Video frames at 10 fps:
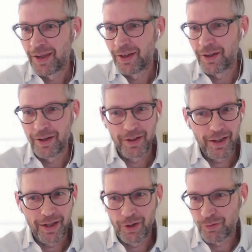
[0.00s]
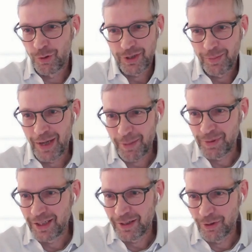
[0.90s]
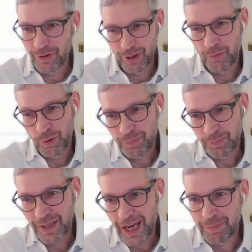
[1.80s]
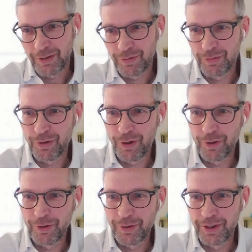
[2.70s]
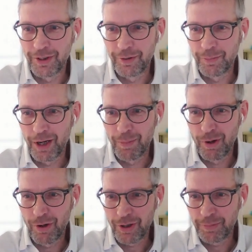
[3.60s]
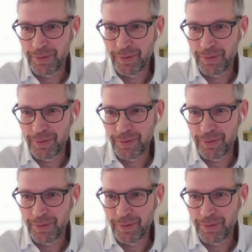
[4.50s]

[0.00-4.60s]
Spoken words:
And of course, I'm happy, or I would be happy if you follow my blog,